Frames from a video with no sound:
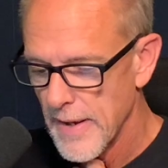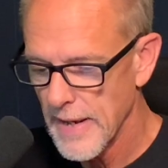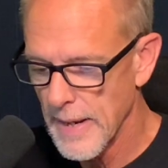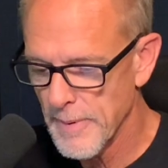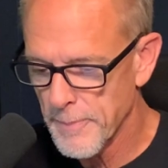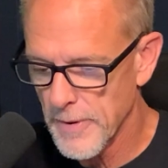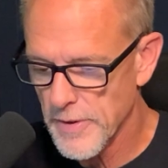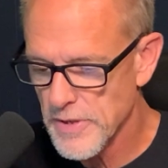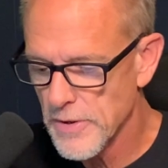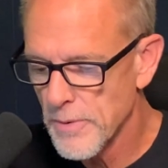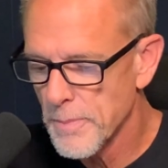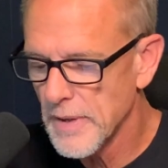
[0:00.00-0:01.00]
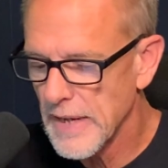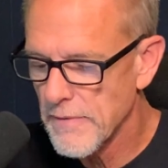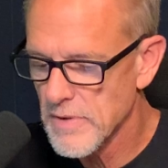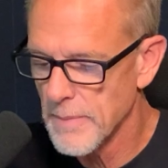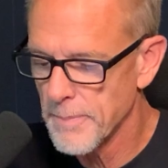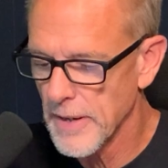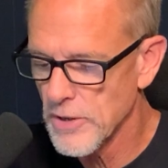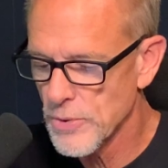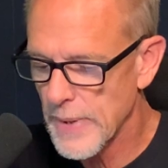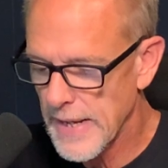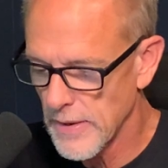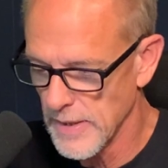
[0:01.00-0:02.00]
I'm a person who believes in
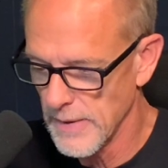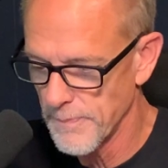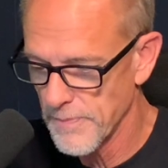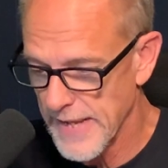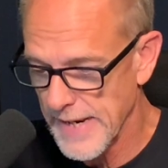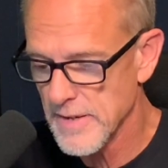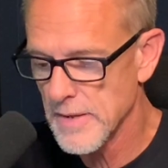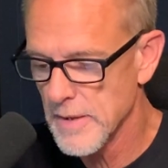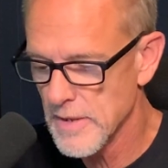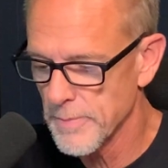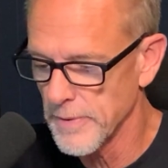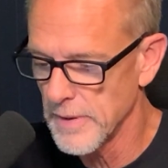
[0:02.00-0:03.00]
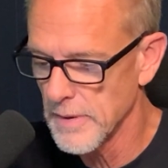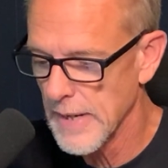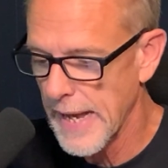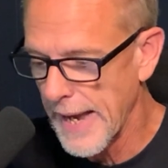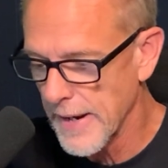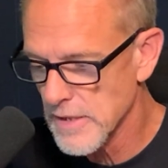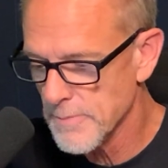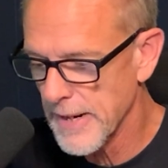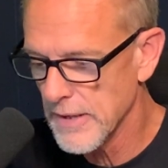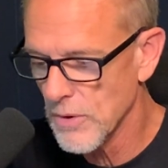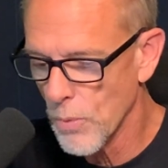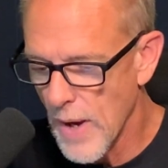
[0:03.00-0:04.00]
punctuality. That's a discipline. I
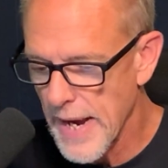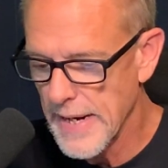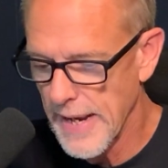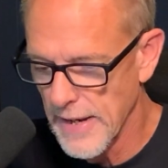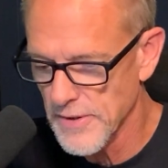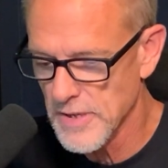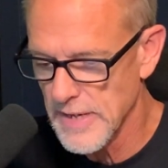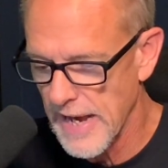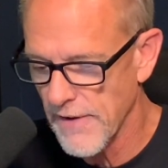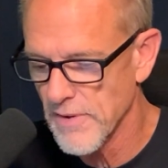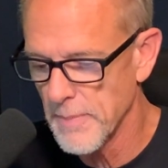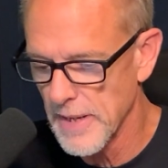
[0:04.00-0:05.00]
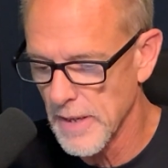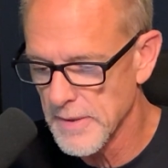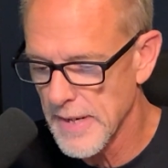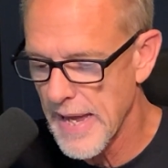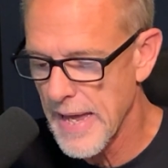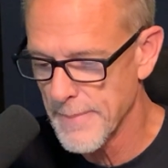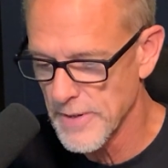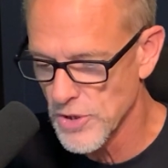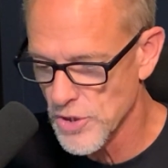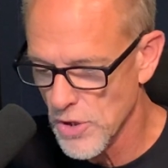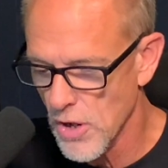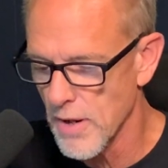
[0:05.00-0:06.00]
expect the White House staff to be on time and
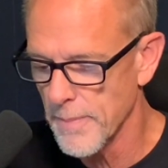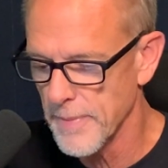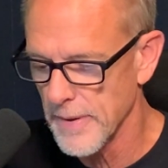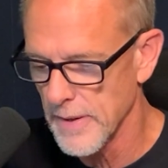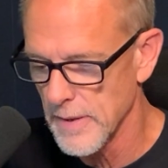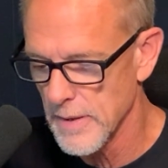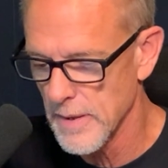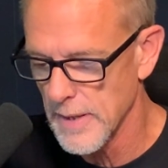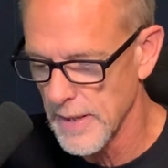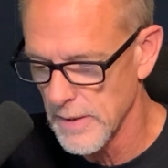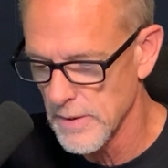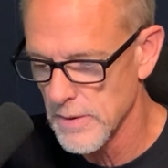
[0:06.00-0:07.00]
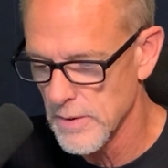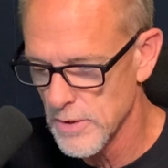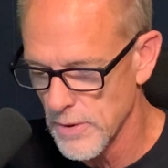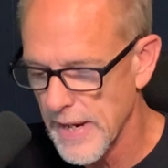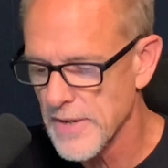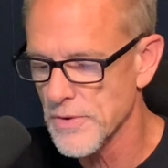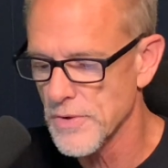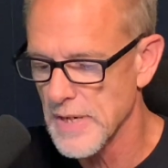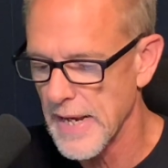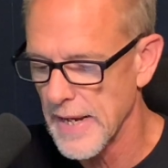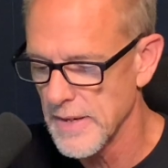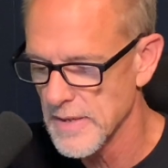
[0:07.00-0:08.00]
sharp and, and to
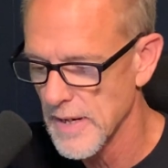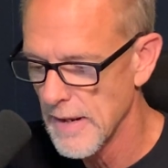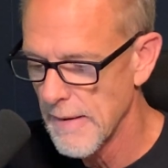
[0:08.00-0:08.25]
exercise.